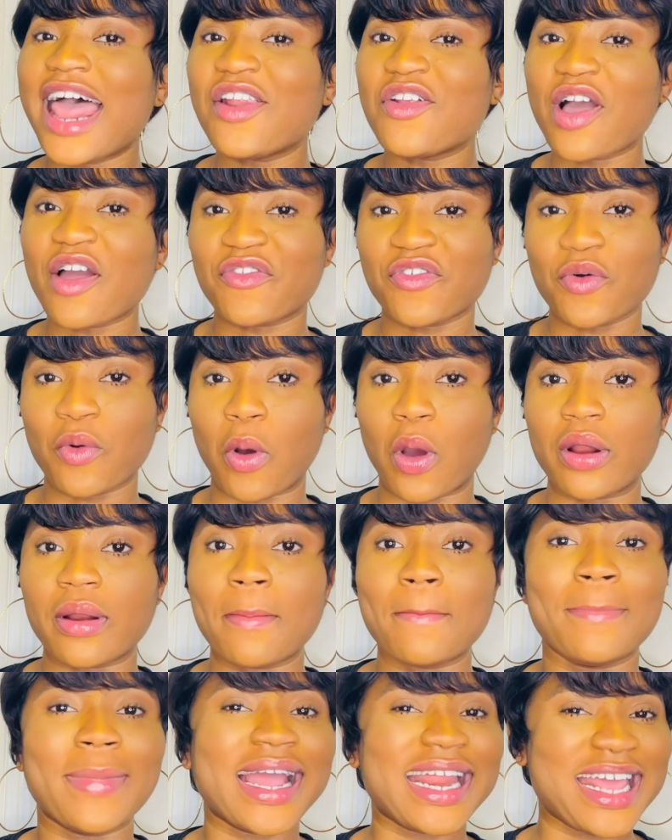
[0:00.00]
Hello
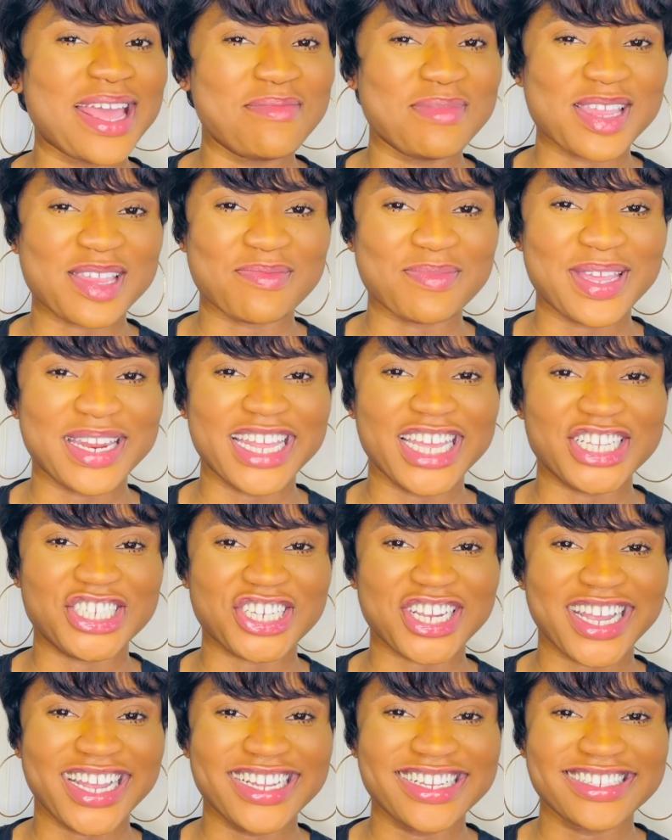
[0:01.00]
everyone, my name is
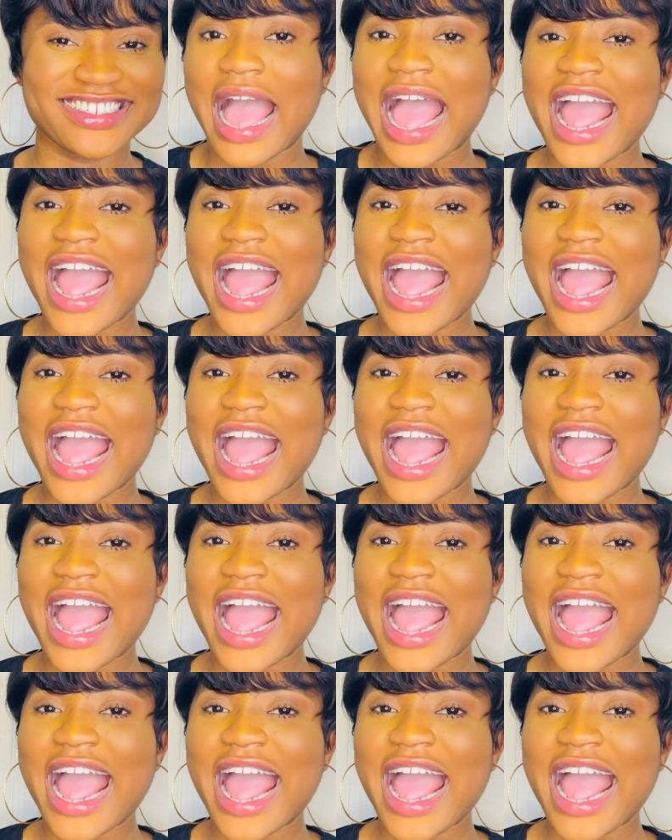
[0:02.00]
Mideje.